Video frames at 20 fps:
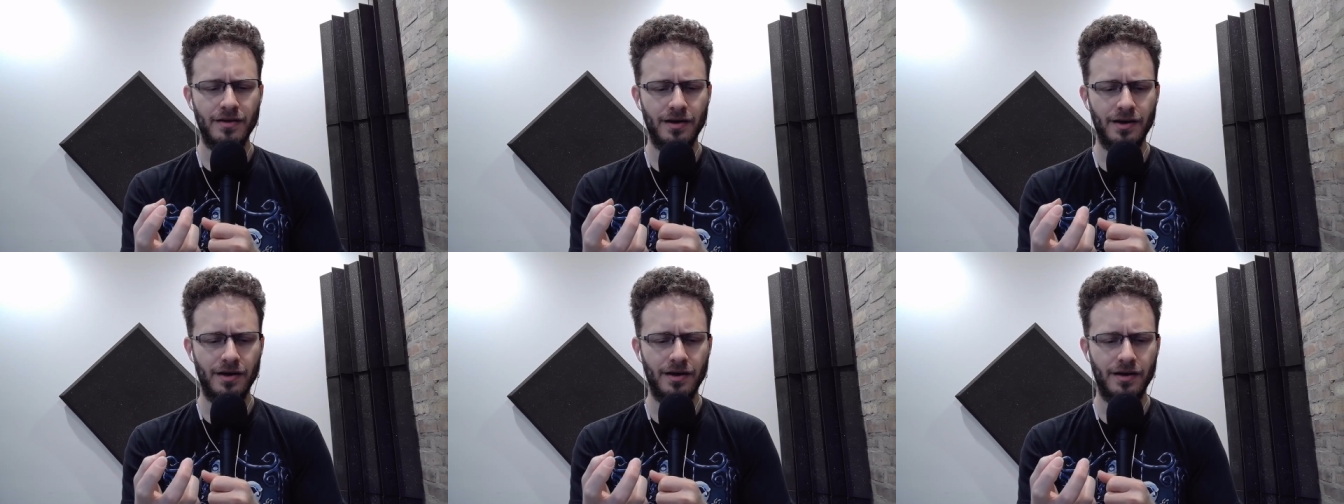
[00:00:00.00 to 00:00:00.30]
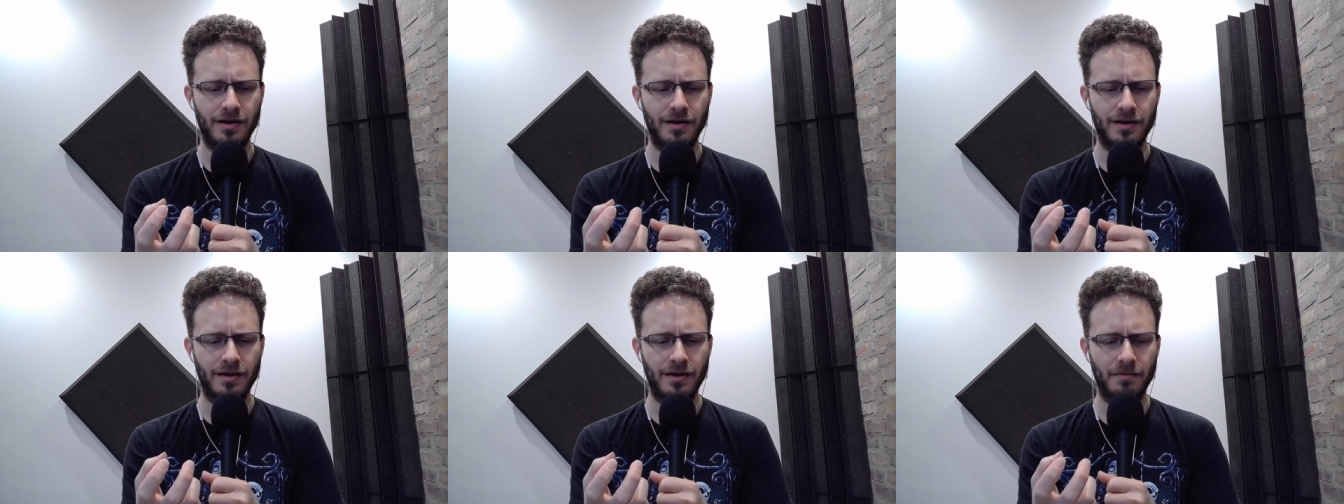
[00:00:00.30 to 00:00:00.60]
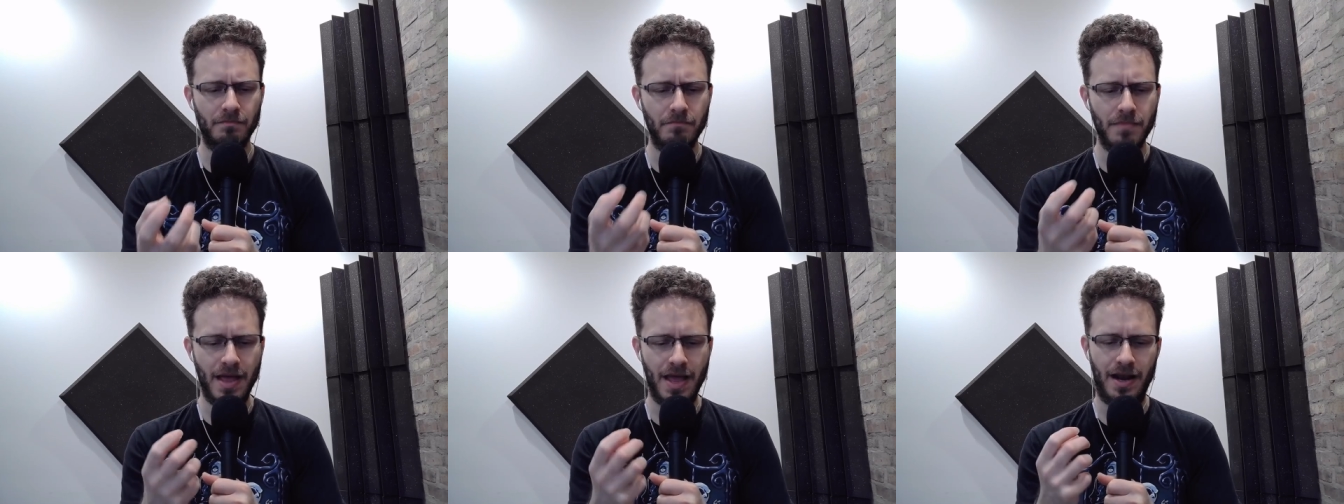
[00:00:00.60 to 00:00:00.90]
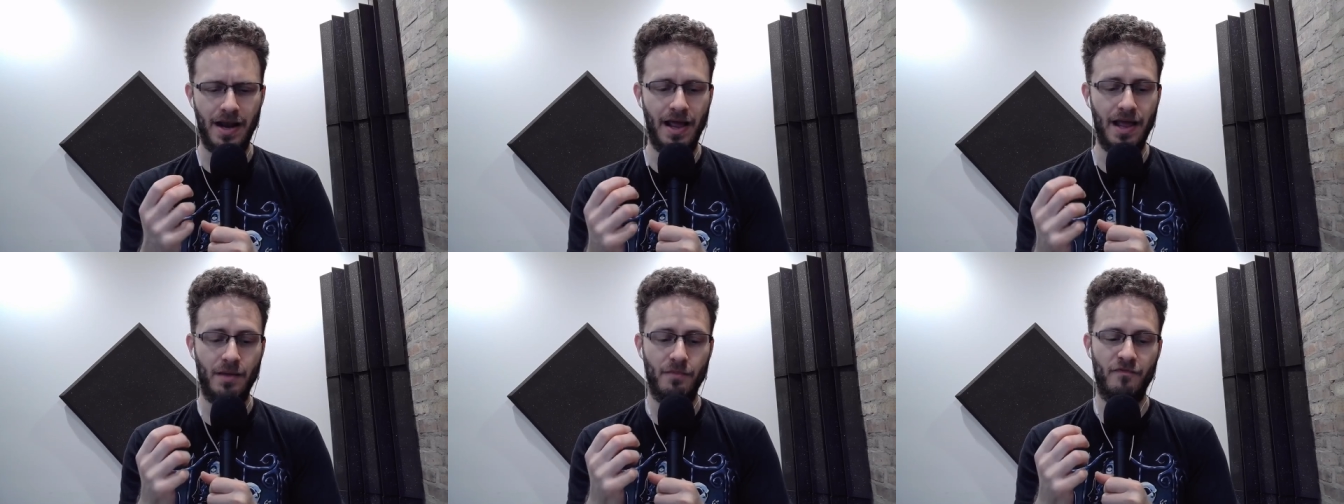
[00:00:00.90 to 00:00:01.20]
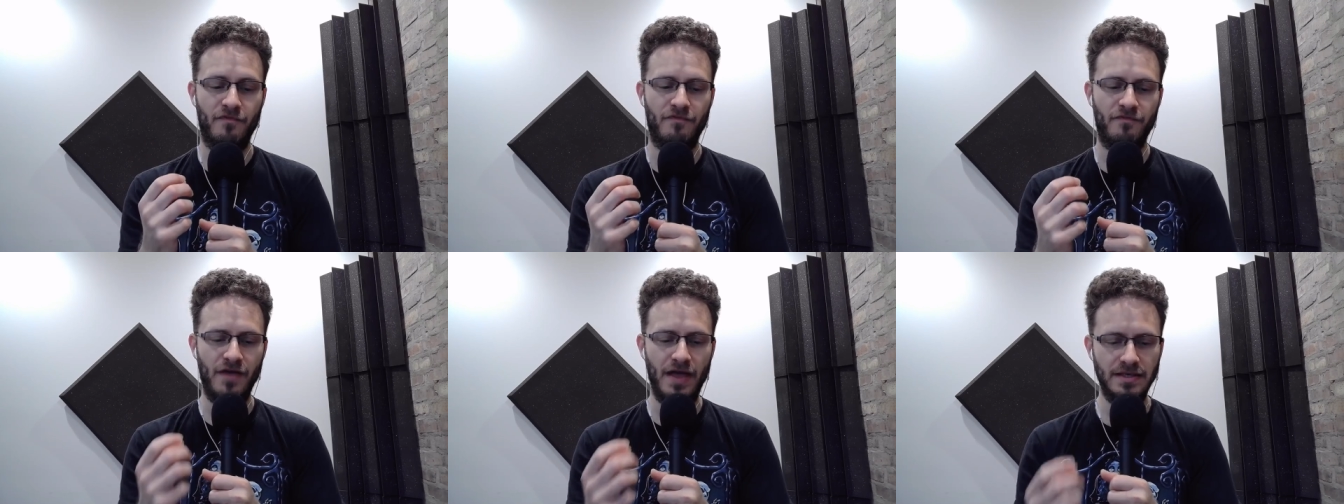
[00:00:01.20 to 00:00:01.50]
Man, I am
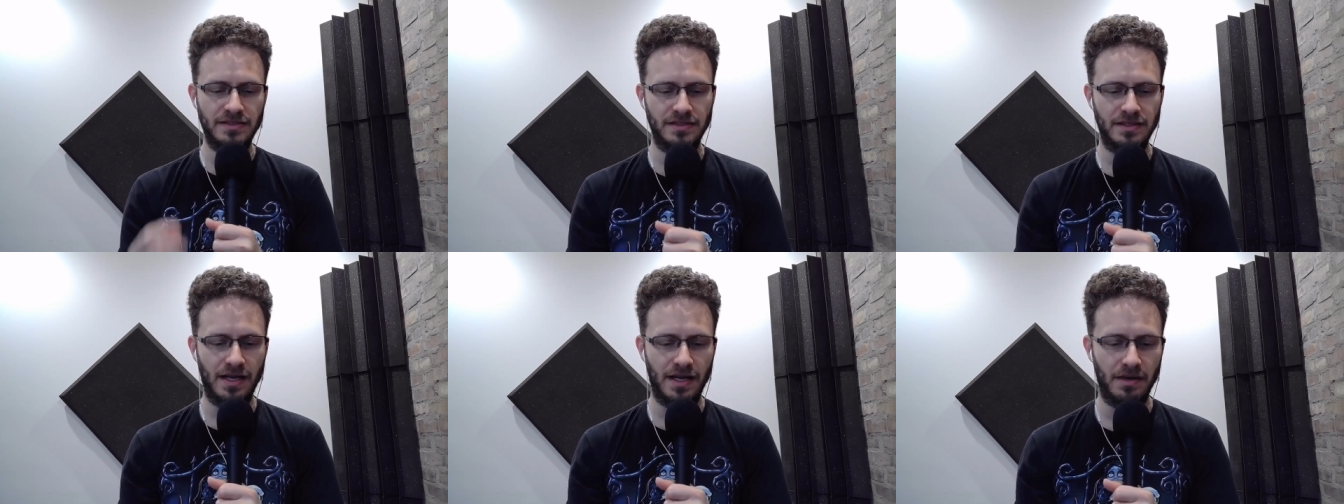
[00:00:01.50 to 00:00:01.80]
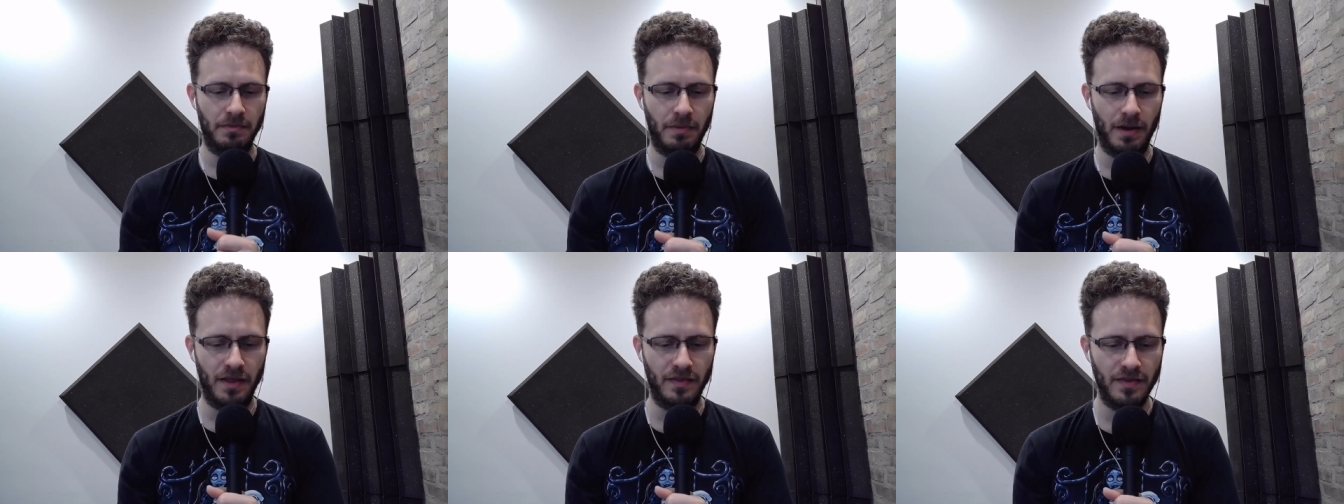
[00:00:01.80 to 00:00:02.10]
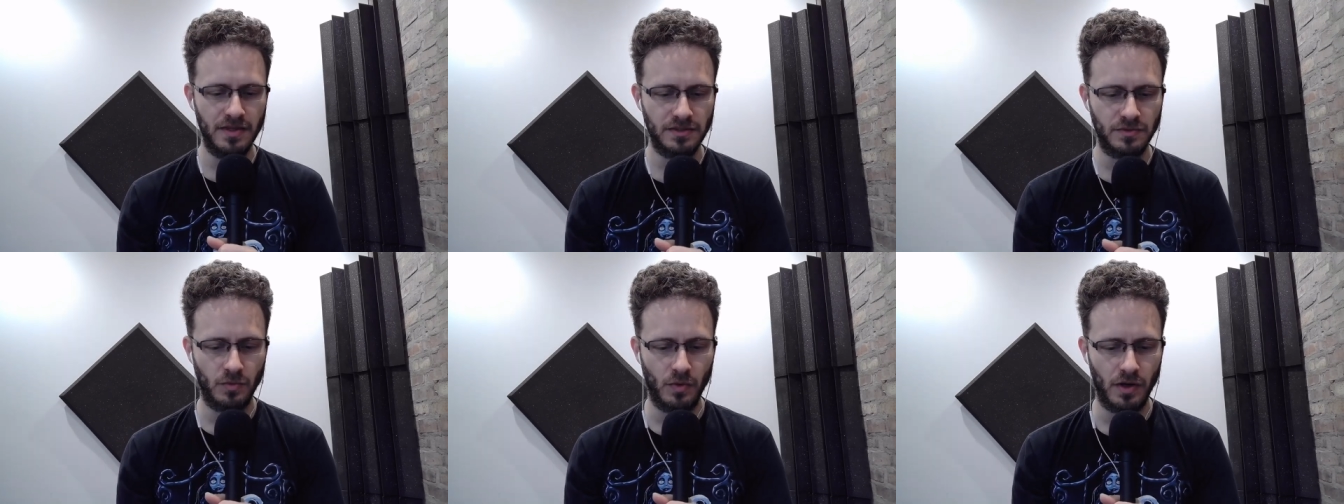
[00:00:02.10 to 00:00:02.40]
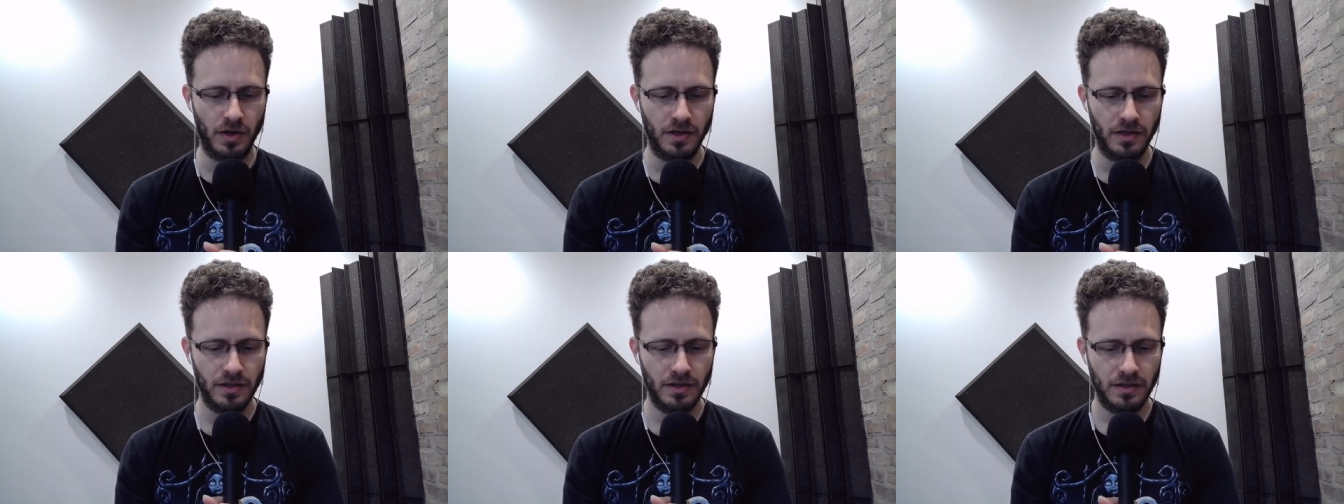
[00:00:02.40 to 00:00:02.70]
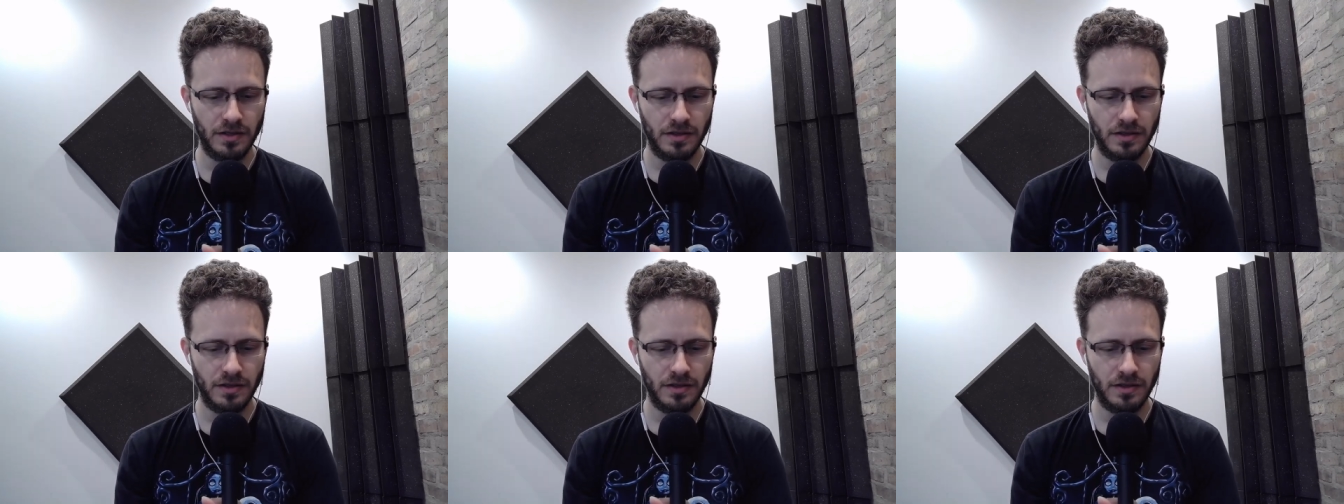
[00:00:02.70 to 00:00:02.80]
fascinated by this one.